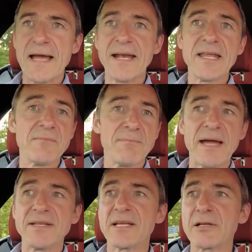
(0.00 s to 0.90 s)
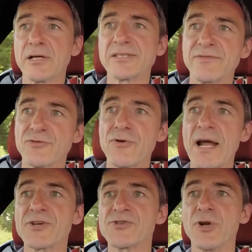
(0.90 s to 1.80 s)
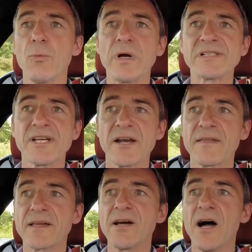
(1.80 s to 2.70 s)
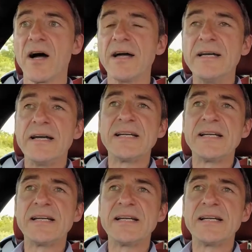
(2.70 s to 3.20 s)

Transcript: Any impending loss of traction on one side of the car